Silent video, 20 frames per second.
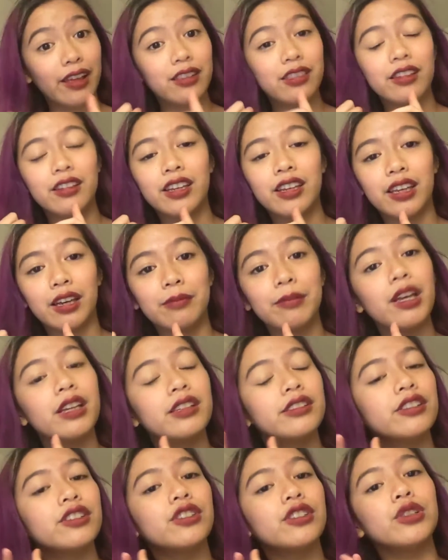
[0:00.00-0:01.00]
like looking up
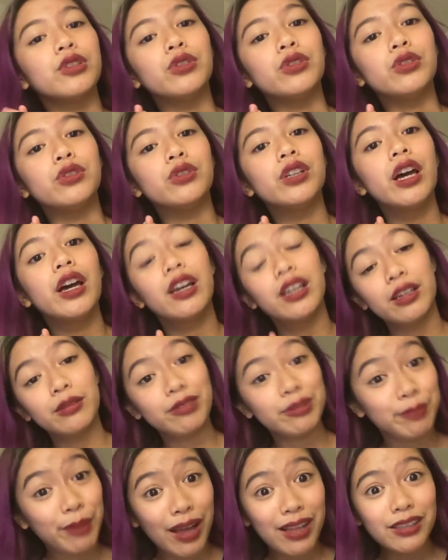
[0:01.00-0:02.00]
to
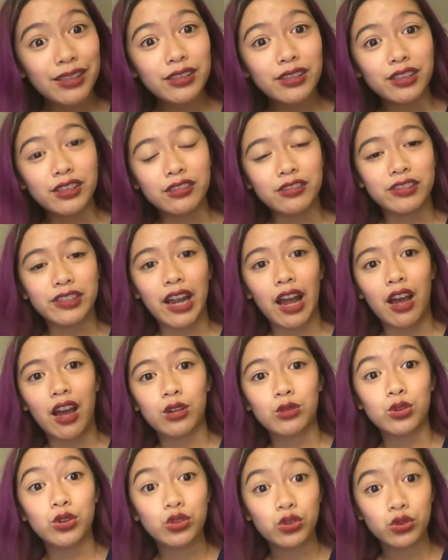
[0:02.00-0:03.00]
Rapunzel for
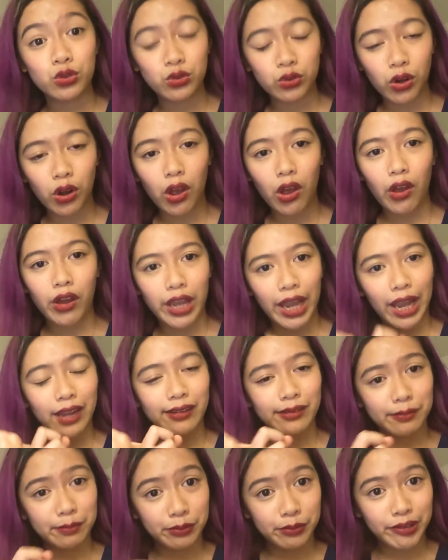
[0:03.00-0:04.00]
how strong
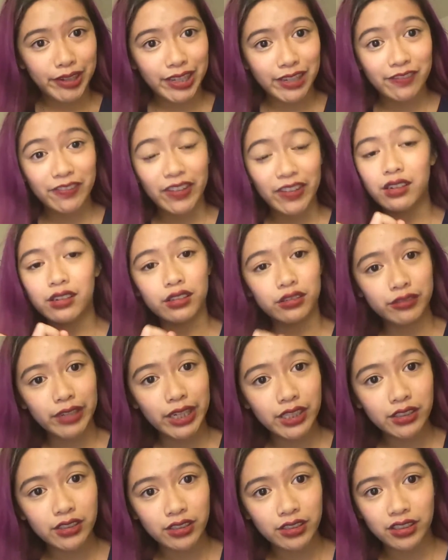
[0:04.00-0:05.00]
and brave and
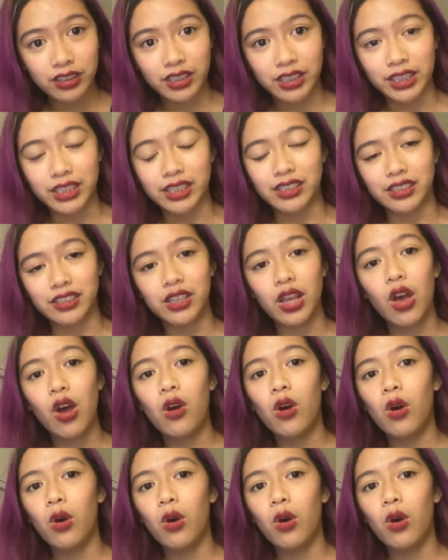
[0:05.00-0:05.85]
courageous she is,